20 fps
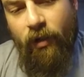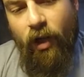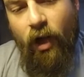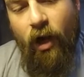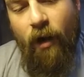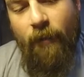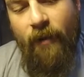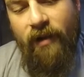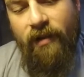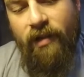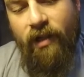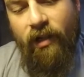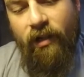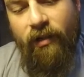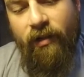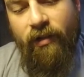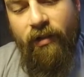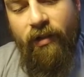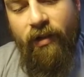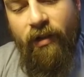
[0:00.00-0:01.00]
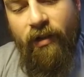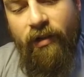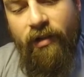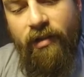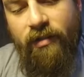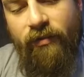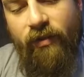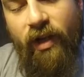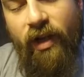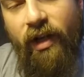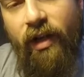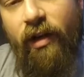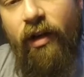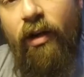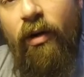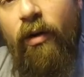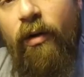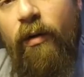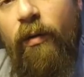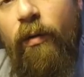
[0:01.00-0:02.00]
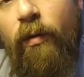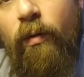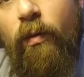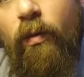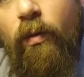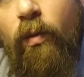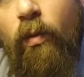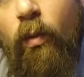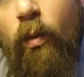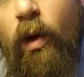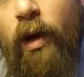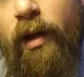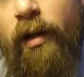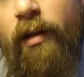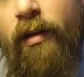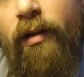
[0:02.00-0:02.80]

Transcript: comment on this video what